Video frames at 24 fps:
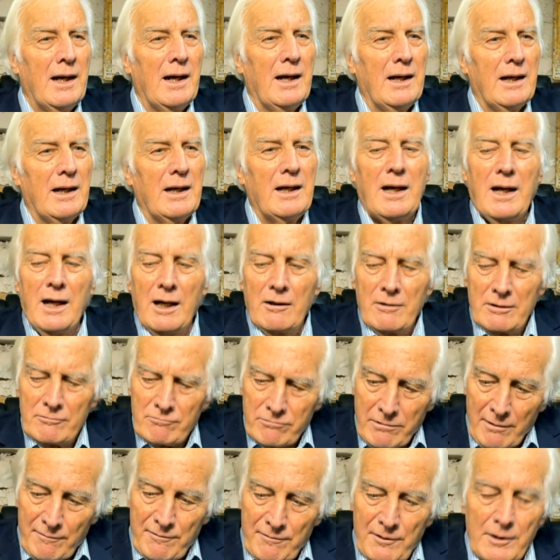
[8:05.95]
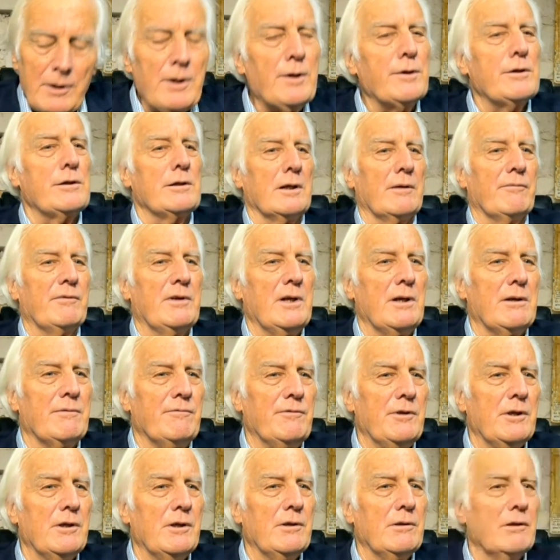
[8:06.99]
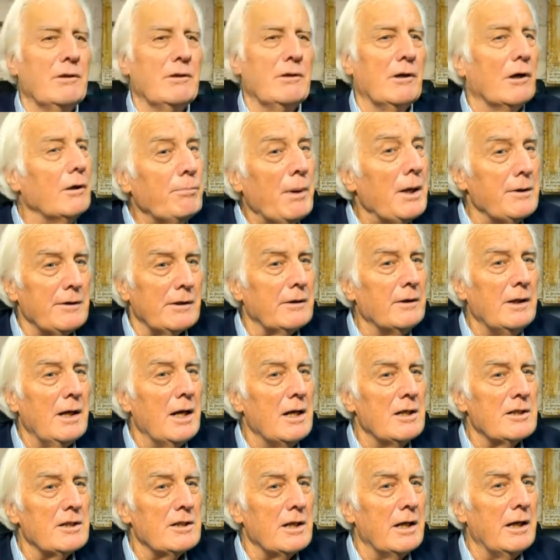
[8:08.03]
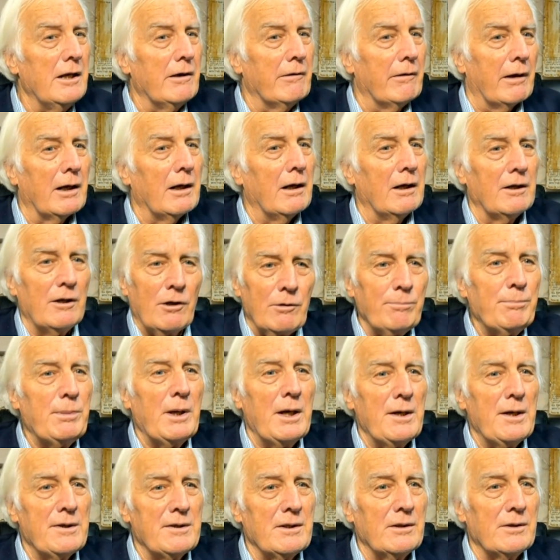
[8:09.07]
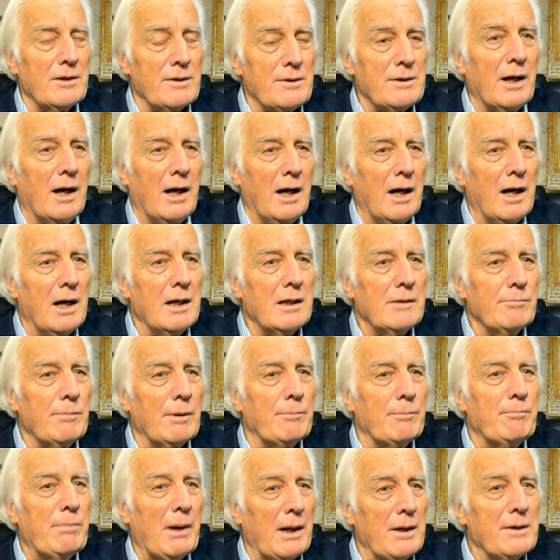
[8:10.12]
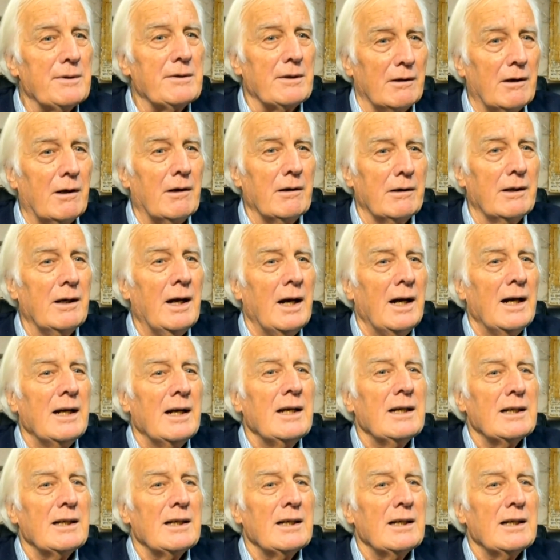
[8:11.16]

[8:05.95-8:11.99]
a reversal of this view, not based on the engineering and not based on the science, but based on